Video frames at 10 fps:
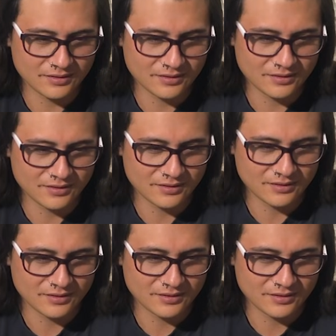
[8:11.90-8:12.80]

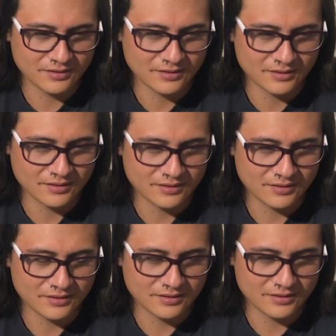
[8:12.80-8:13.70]

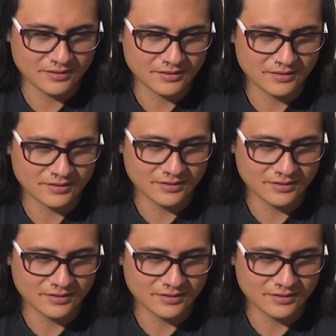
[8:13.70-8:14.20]
The person shown says nothing.